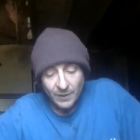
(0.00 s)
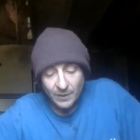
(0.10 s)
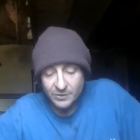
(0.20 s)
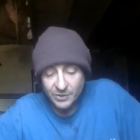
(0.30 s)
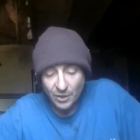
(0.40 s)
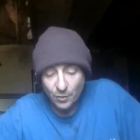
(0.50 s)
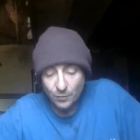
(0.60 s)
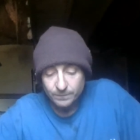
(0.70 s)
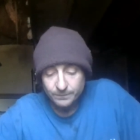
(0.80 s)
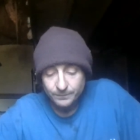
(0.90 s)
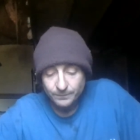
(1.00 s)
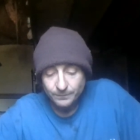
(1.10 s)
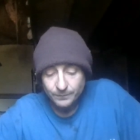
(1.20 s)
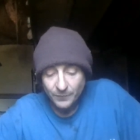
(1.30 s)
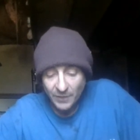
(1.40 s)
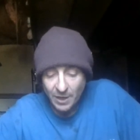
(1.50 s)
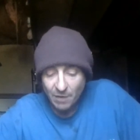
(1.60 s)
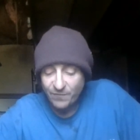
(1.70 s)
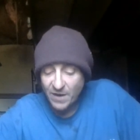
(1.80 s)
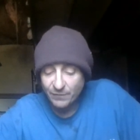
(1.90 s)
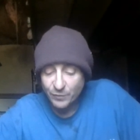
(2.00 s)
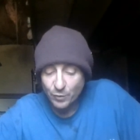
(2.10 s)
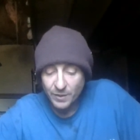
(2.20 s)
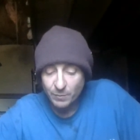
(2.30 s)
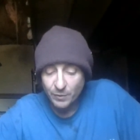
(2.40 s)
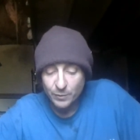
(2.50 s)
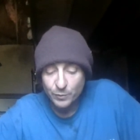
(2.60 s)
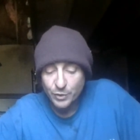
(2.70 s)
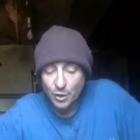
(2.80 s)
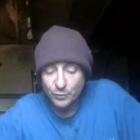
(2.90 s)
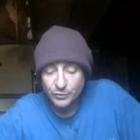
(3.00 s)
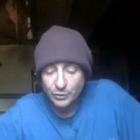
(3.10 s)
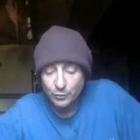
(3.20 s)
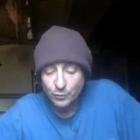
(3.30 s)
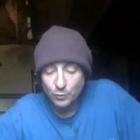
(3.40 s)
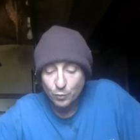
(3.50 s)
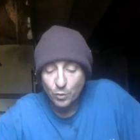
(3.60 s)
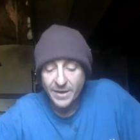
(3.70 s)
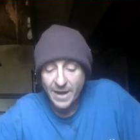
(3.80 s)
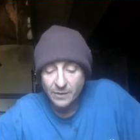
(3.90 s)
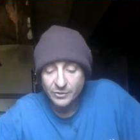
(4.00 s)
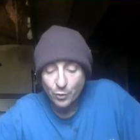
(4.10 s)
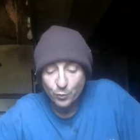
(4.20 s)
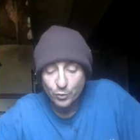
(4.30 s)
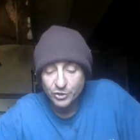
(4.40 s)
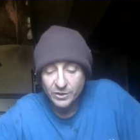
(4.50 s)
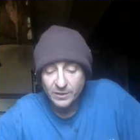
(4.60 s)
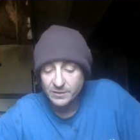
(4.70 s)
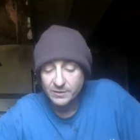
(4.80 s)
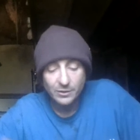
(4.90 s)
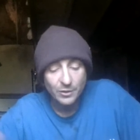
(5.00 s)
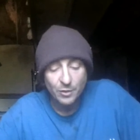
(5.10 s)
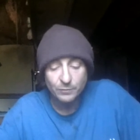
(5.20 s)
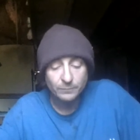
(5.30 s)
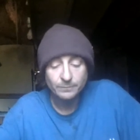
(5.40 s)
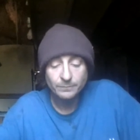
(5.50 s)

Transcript: And so, yeah, five year old Emily would go to one household where she's you know